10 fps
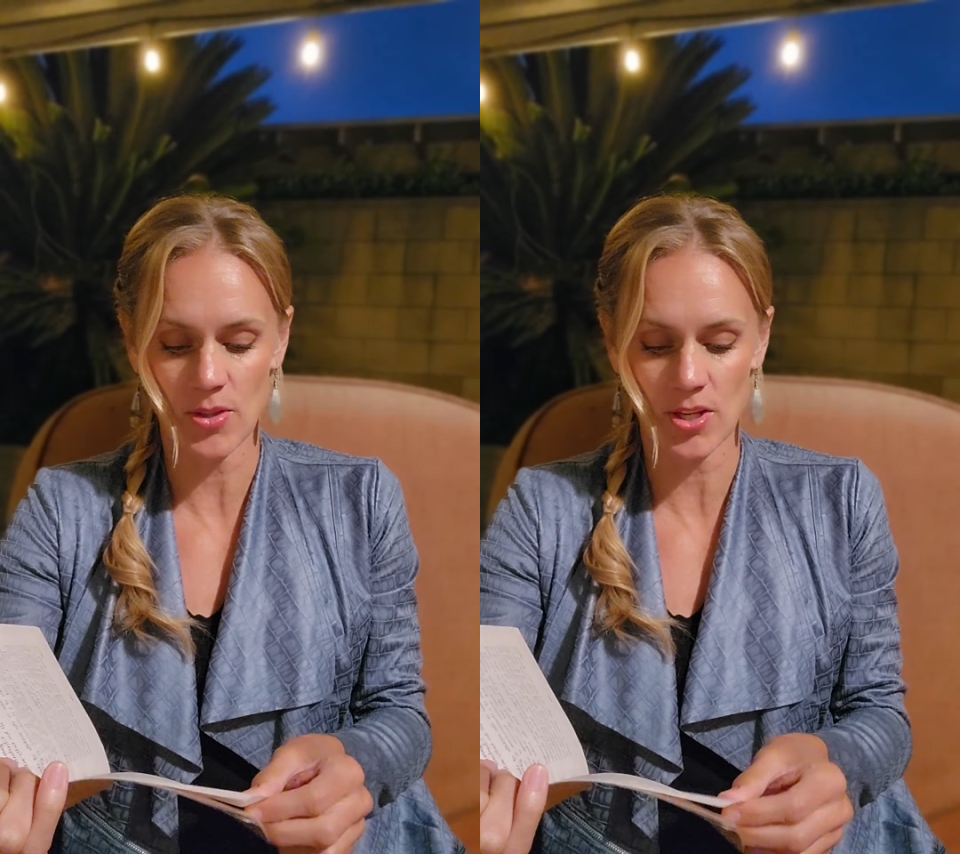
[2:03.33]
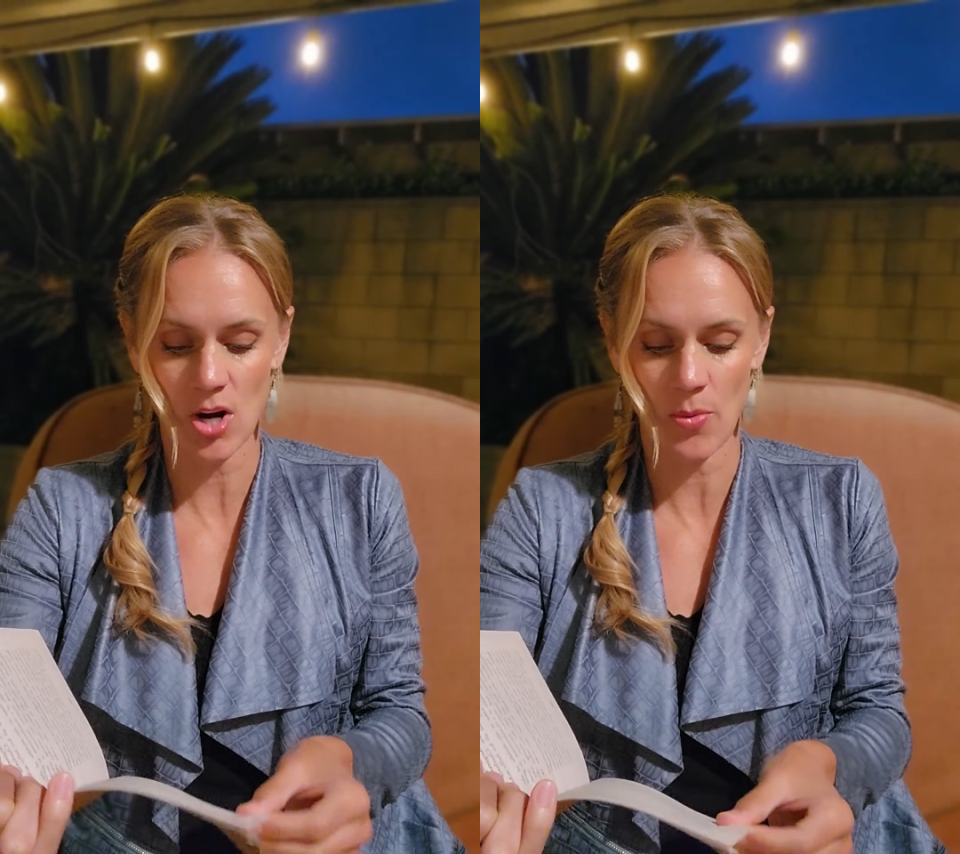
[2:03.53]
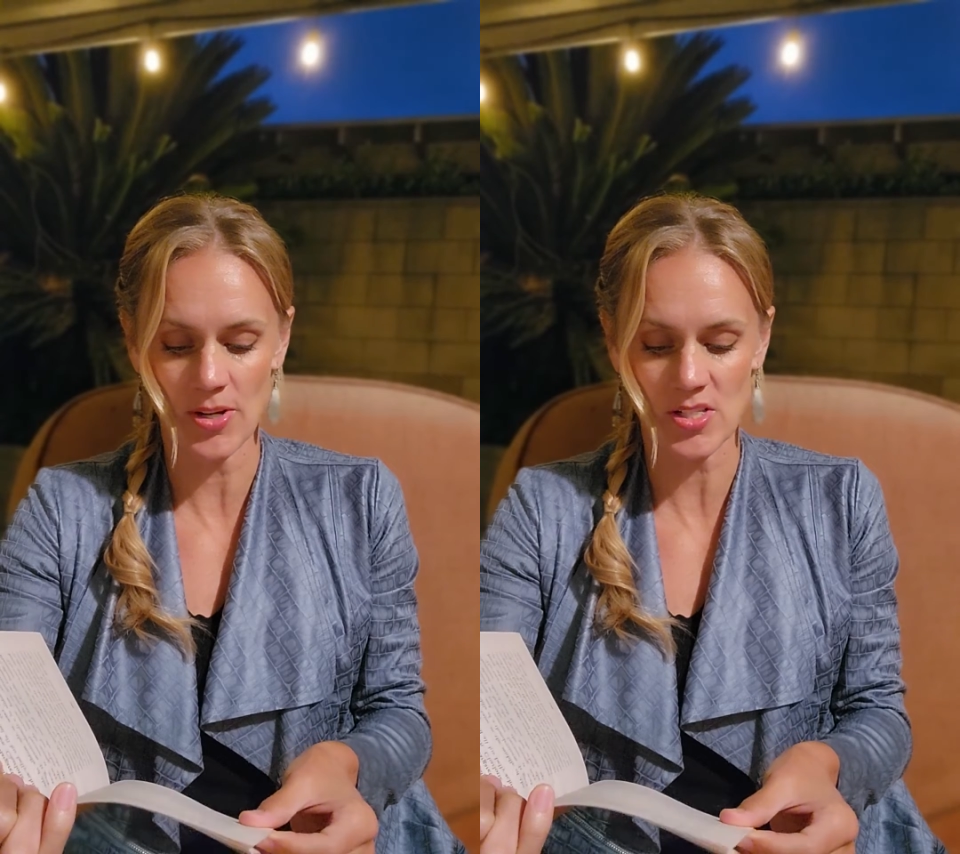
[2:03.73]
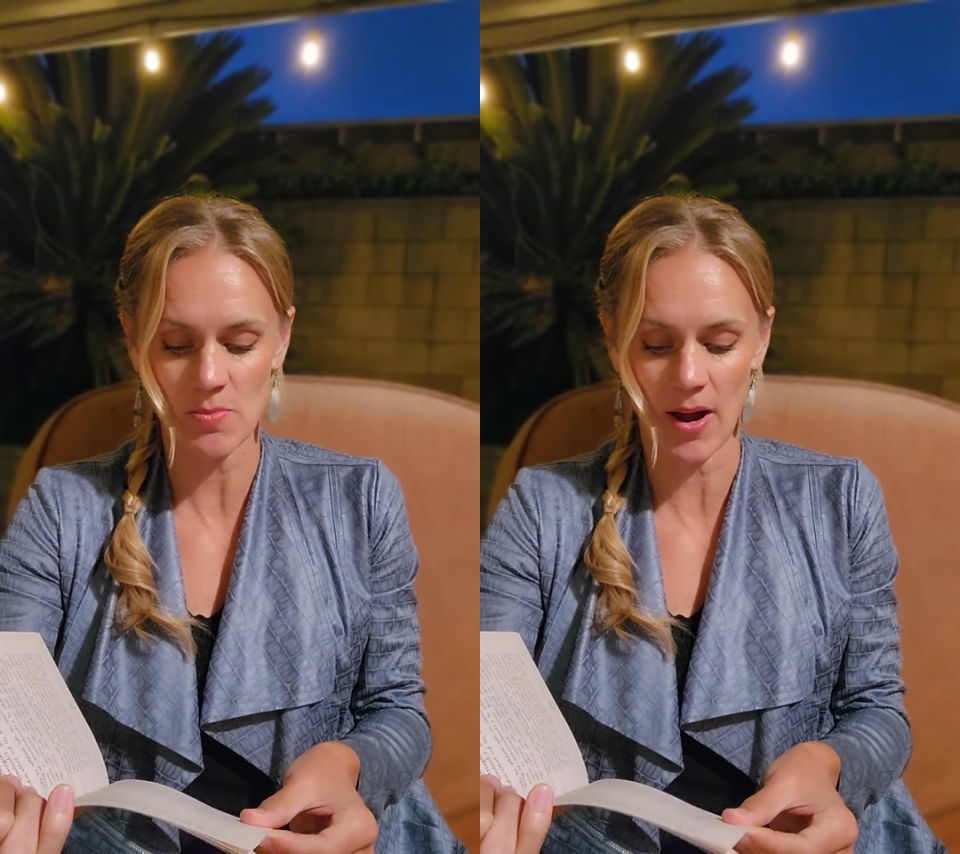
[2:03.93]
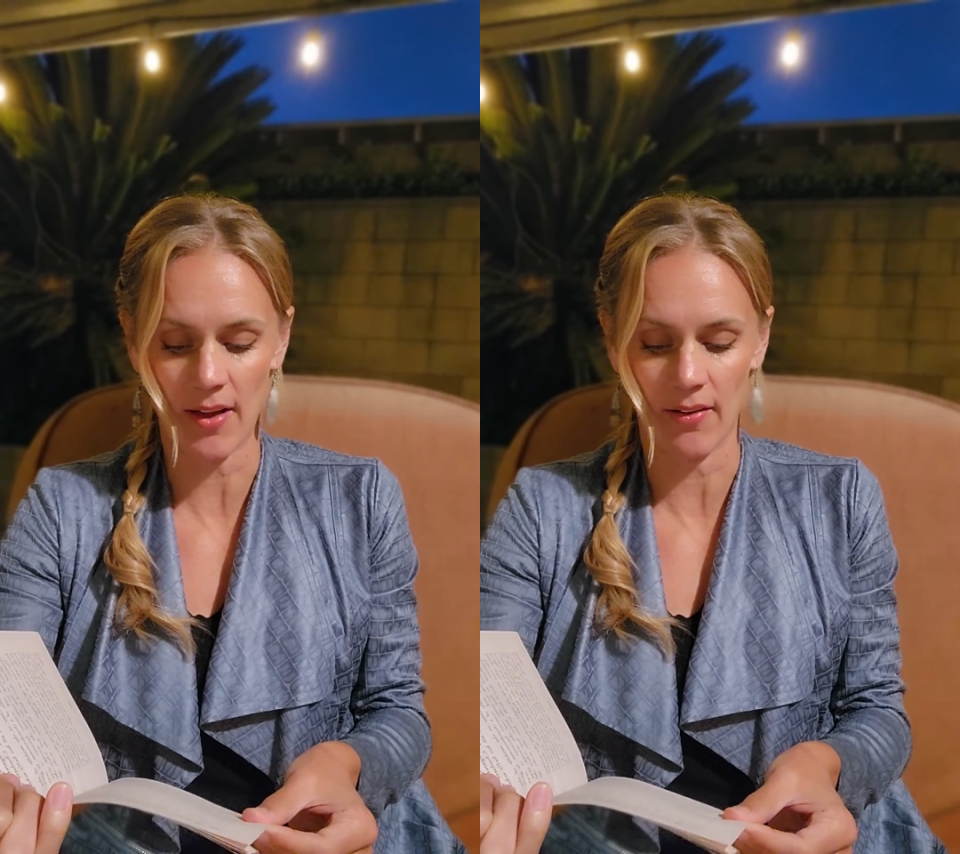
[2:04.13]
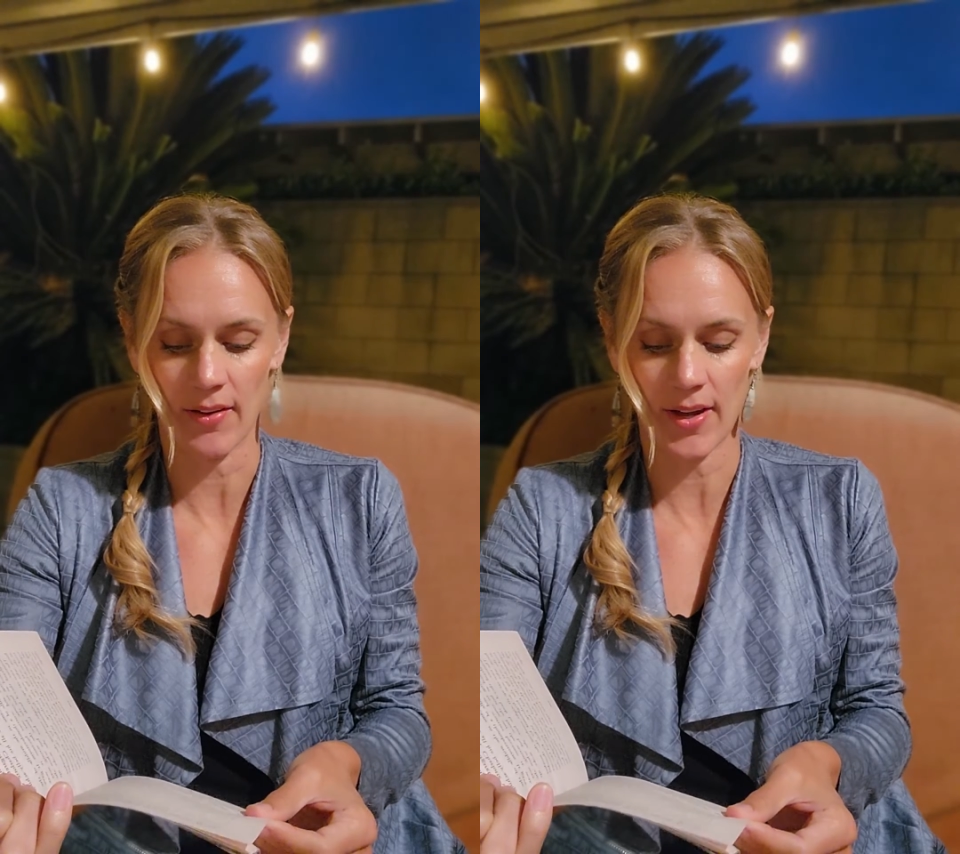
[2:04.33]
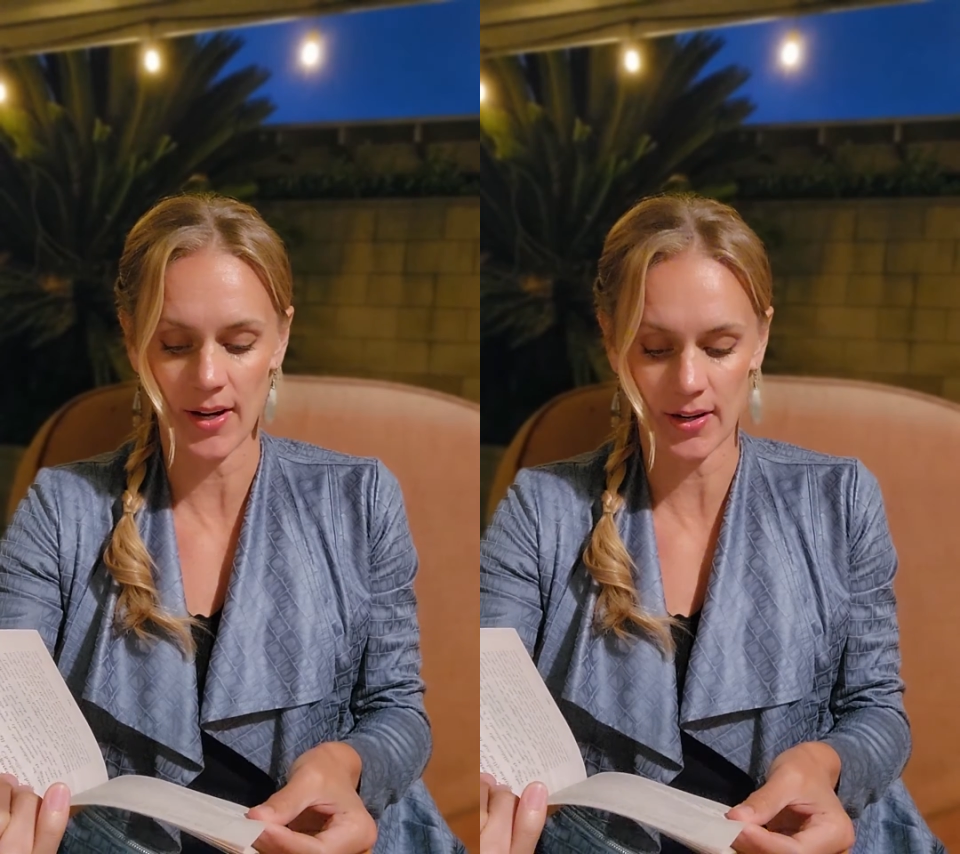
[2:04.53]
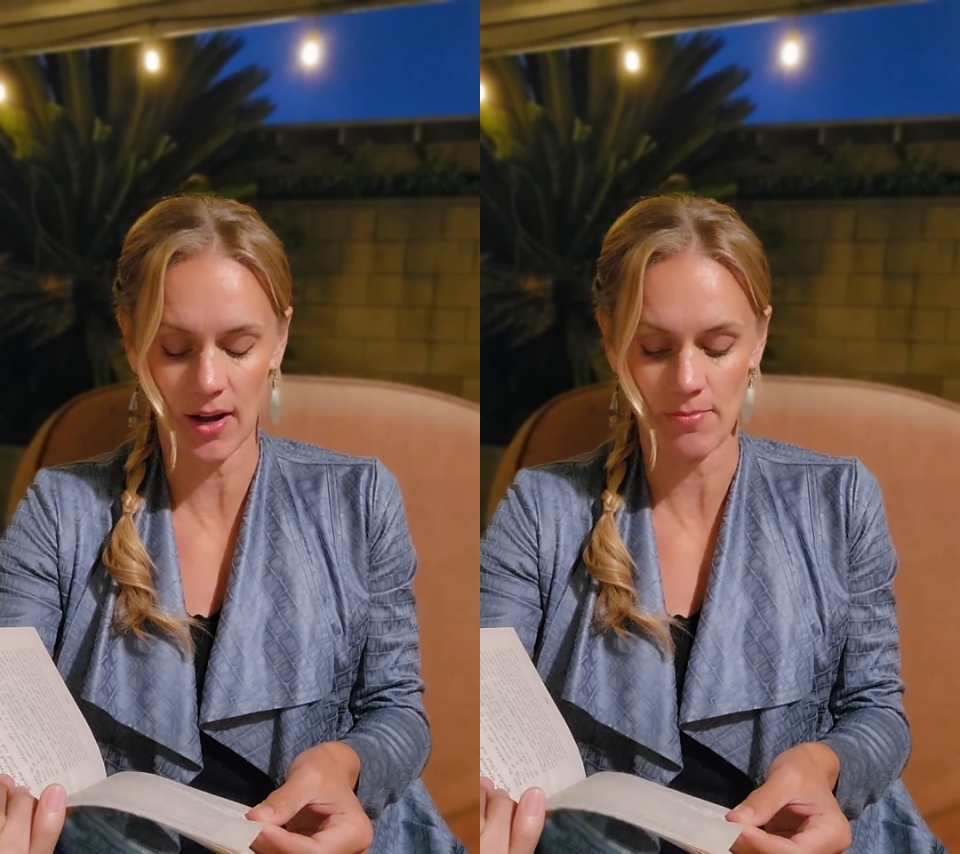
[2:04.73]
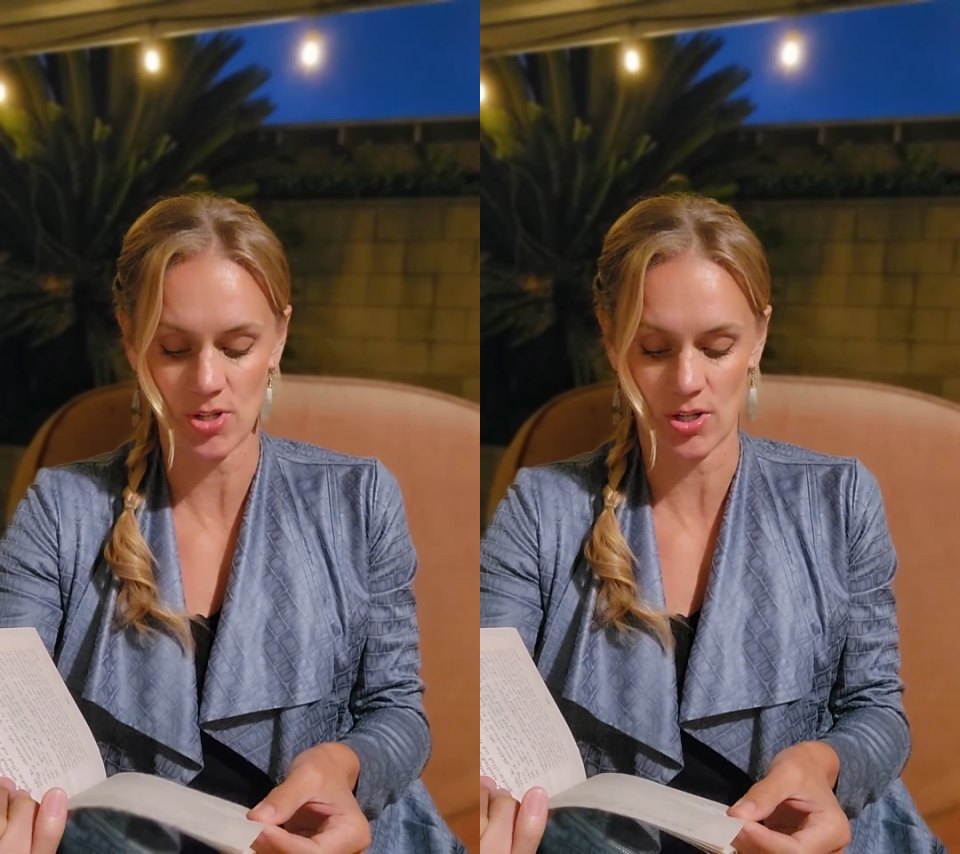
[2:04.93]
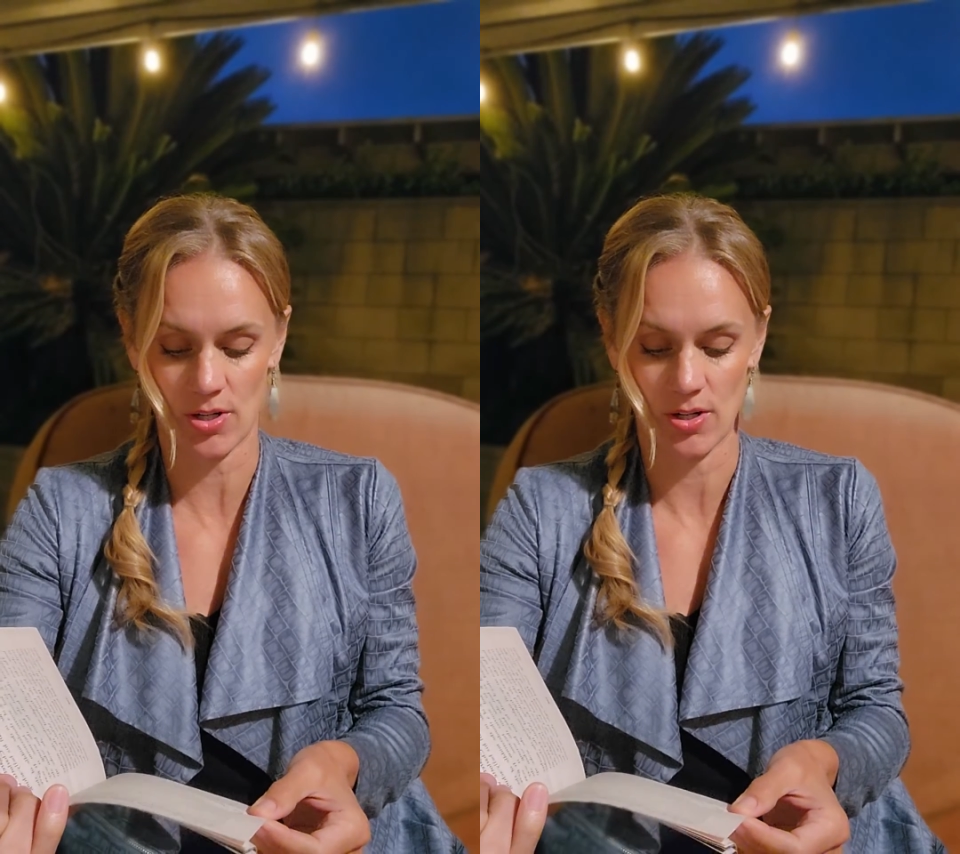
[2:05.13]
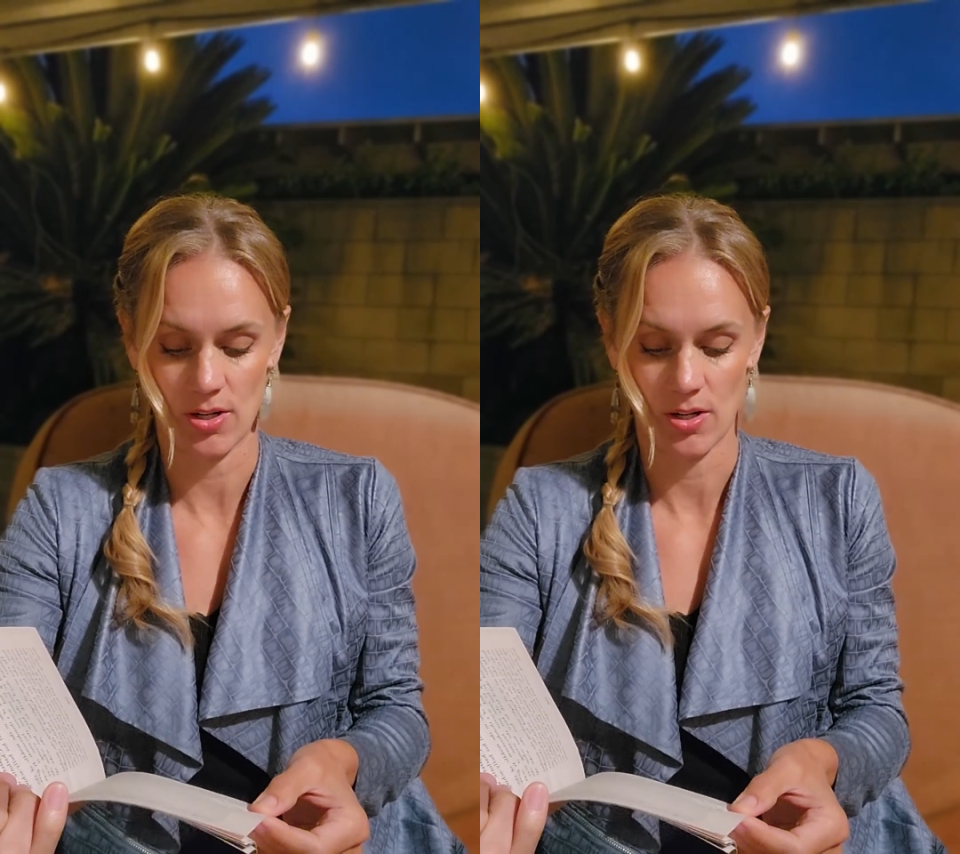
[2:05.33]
a knowing smile. It had come to her.